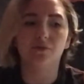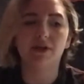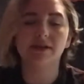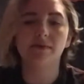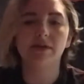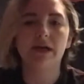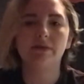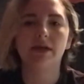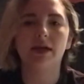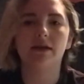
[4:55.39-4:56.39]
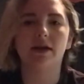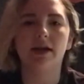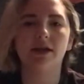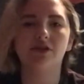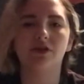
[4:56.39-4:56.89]
because sometimes like at
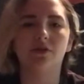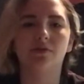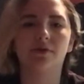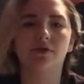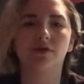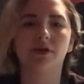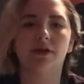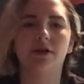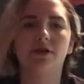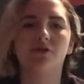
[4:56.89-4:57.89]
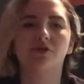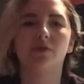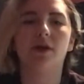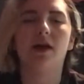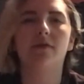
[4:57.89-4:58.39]
night too, whenever you're studying, you just
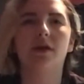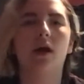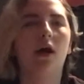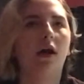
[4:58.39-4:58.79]
want to have like